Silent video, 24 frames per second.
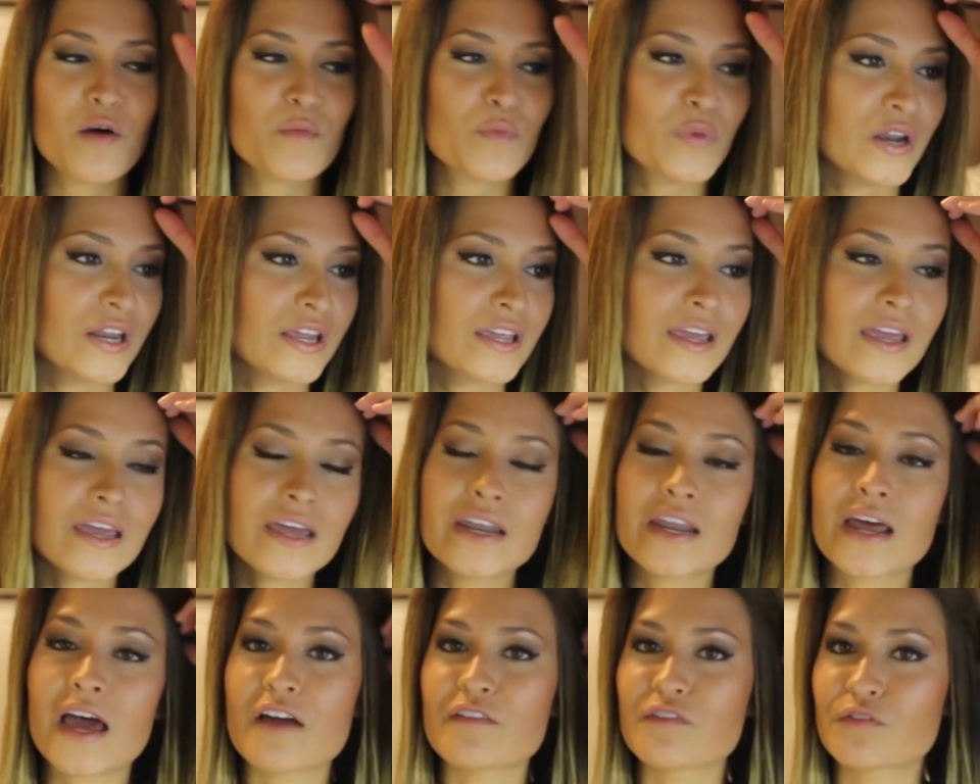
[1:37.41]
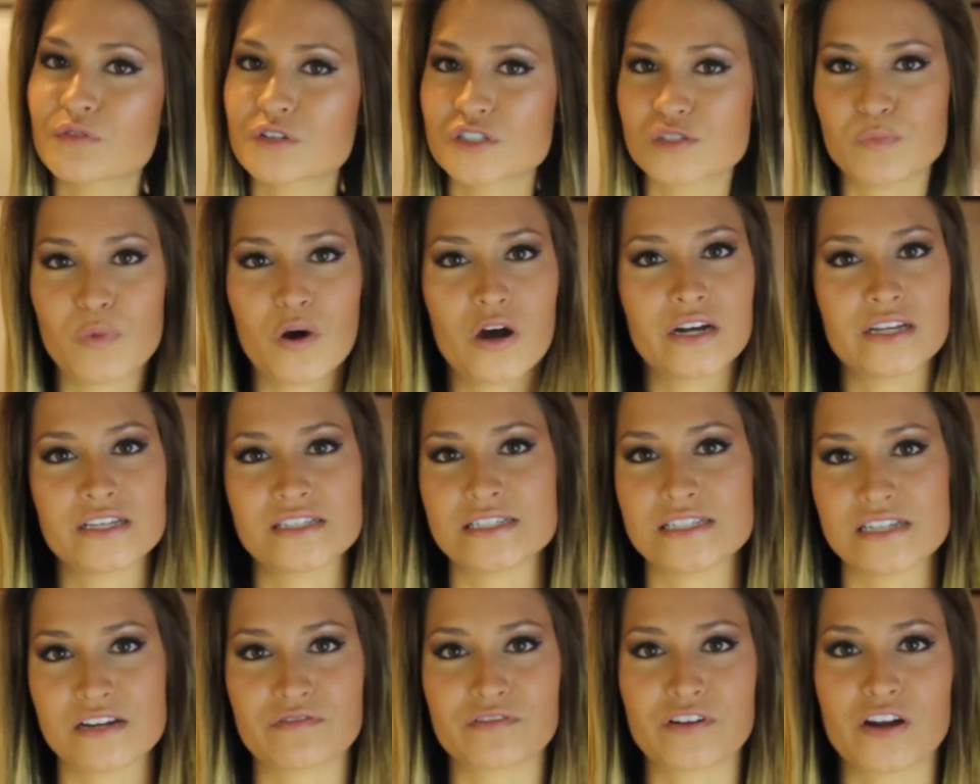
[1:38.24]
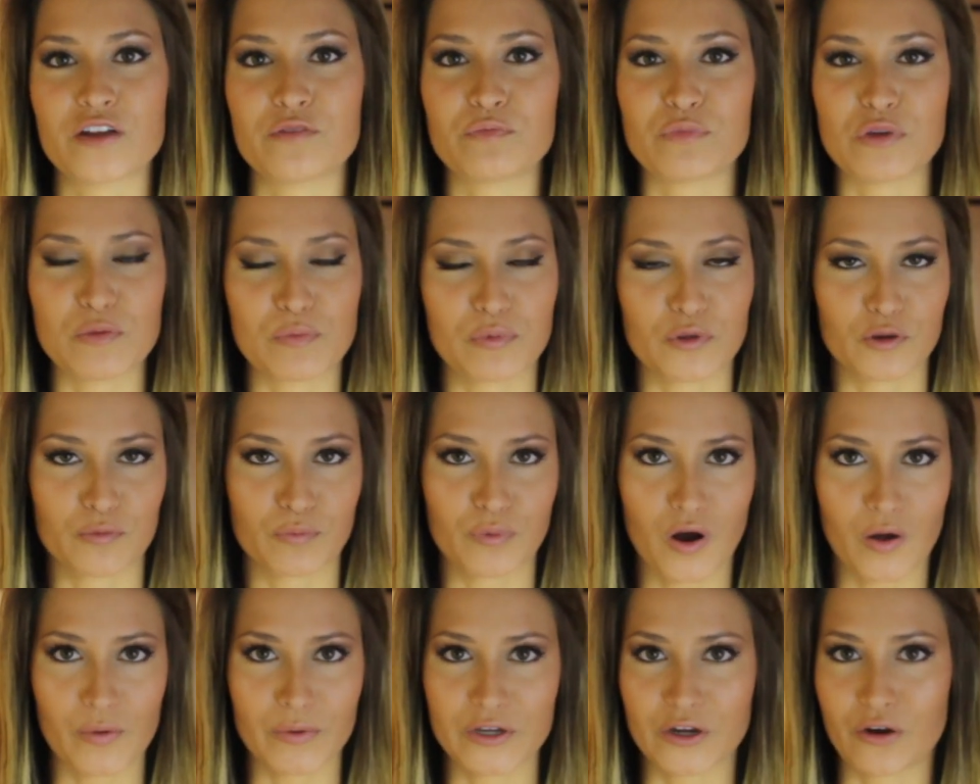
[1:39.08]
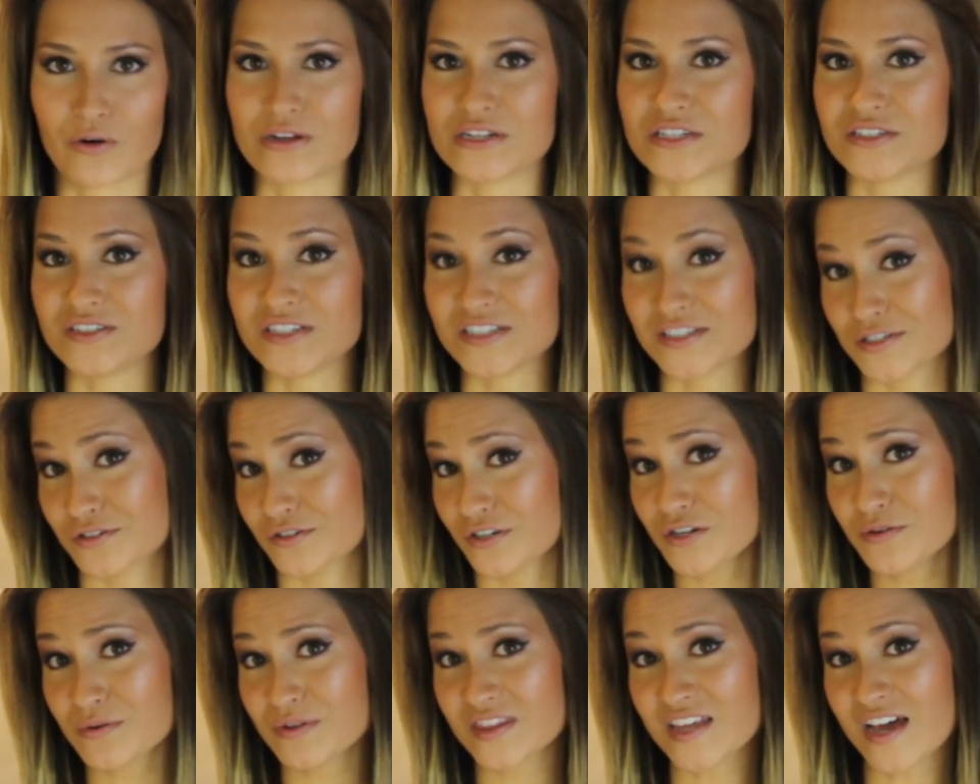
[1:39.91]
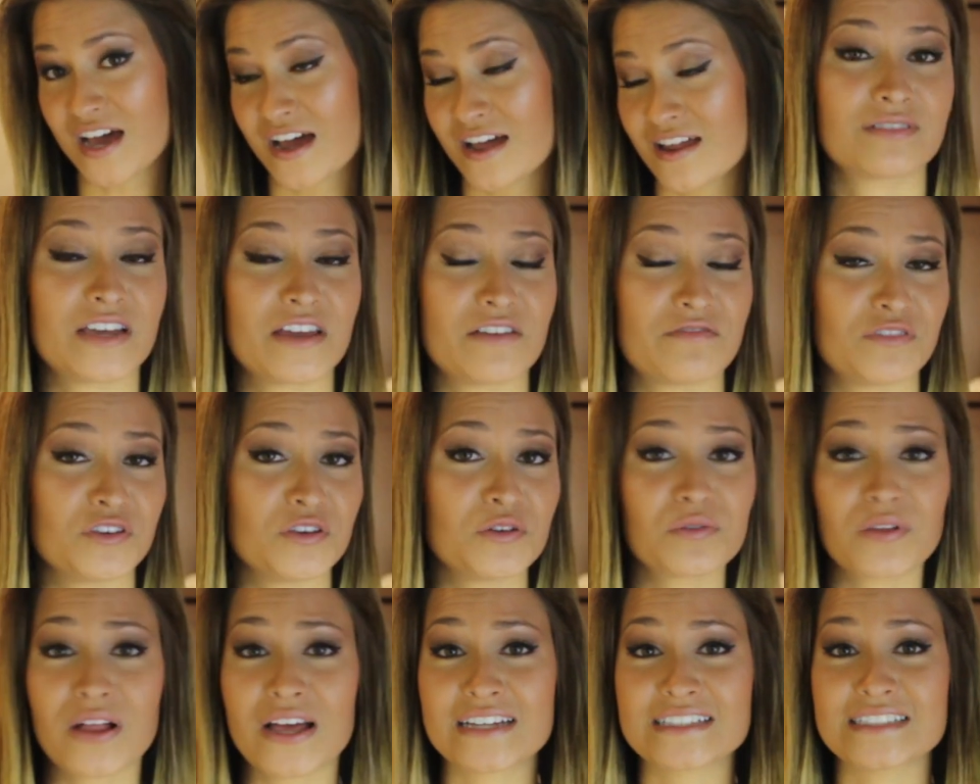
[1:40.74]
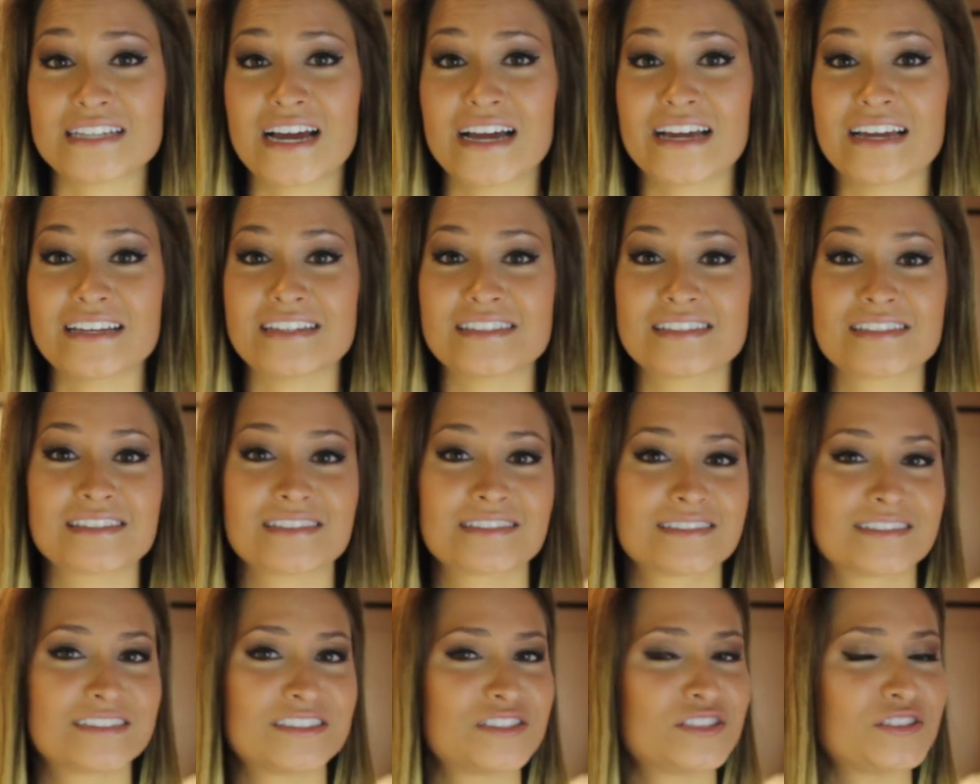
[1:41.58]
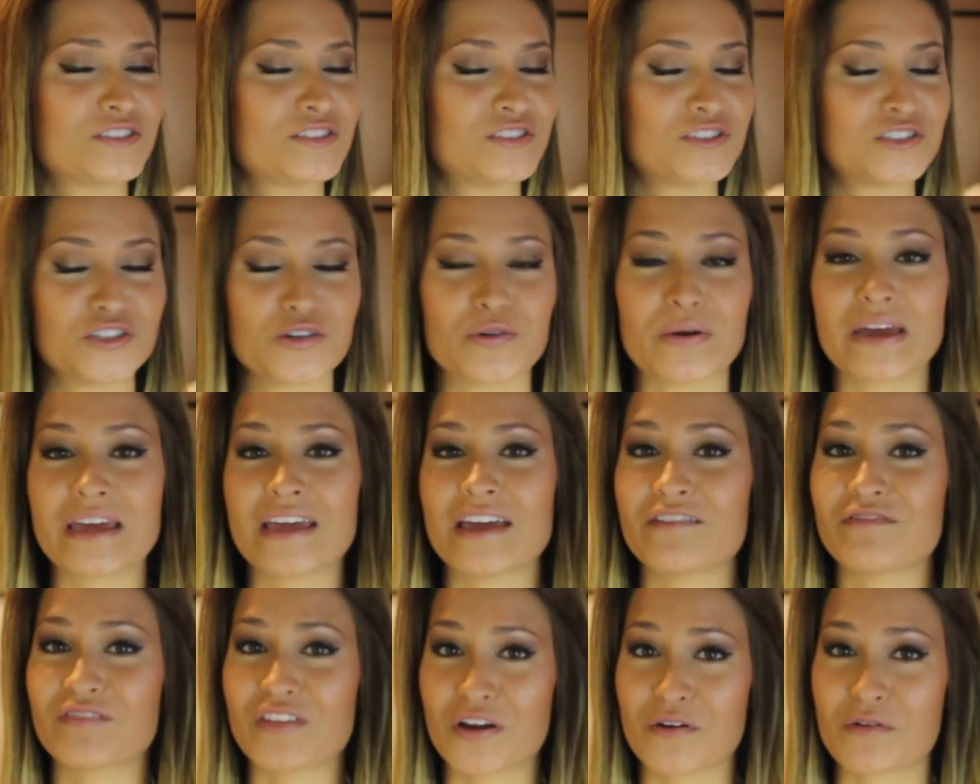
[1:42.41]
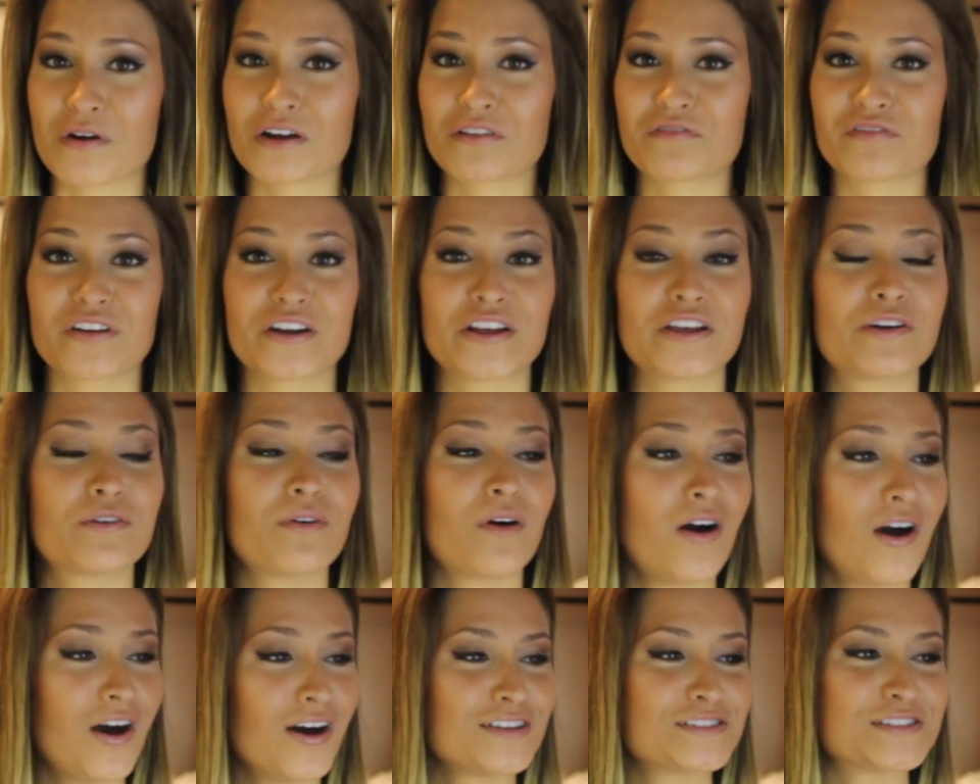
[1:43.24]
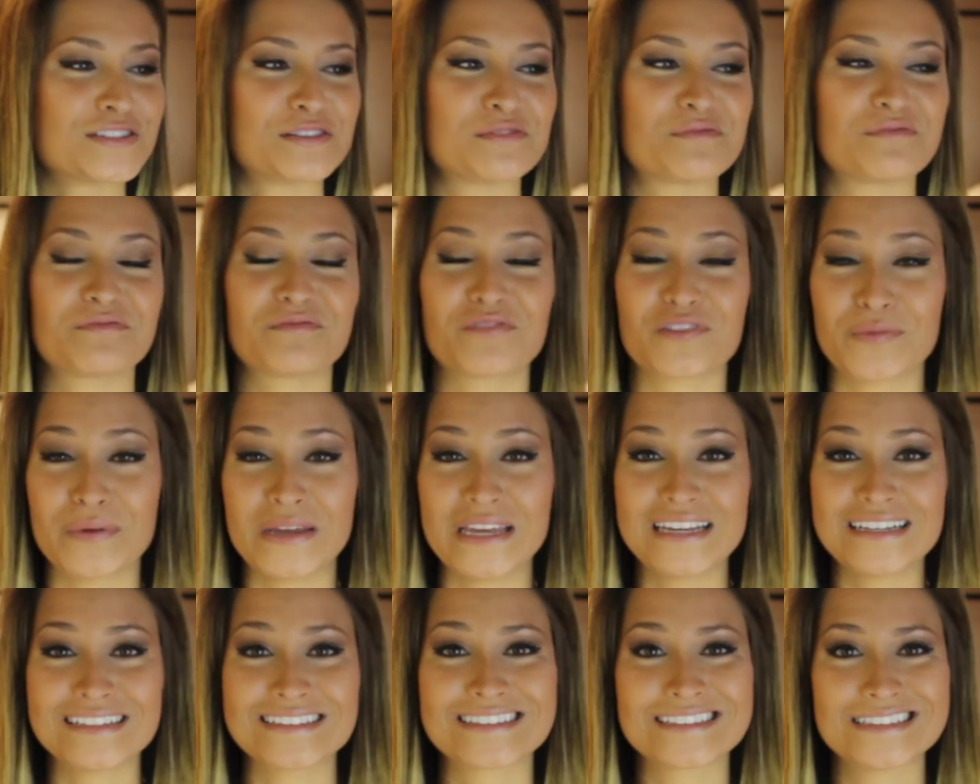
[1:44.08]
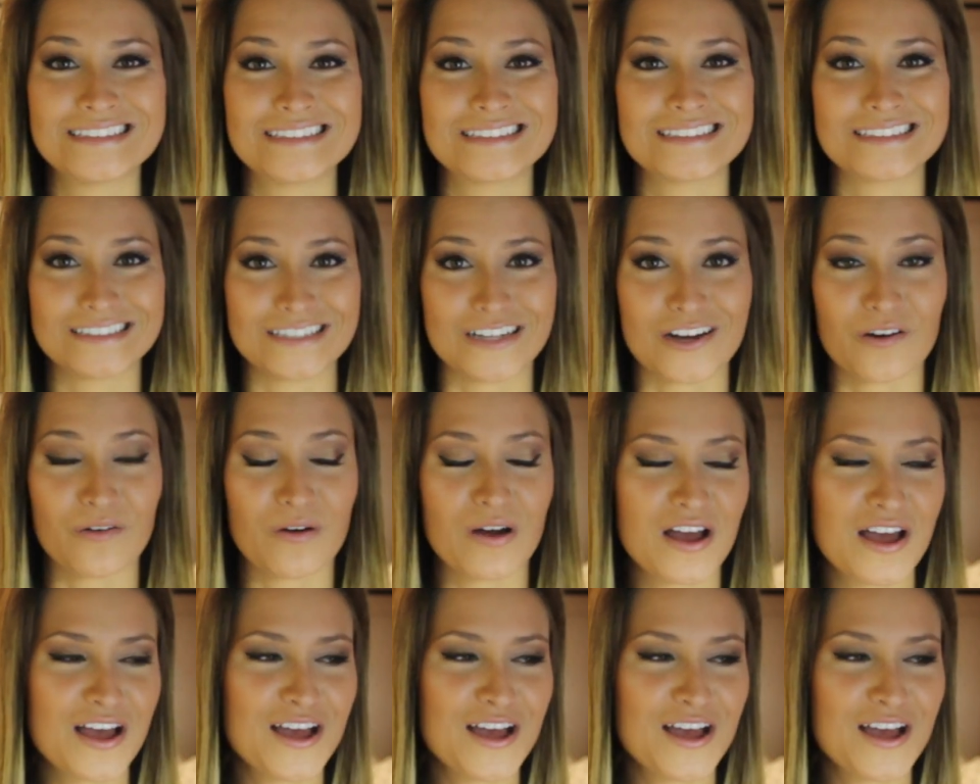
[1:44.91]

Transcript: But again, everyone's body's different. People are probably going to disagree with that. If you like diets, do it. If they work for you, awesome. For me, no.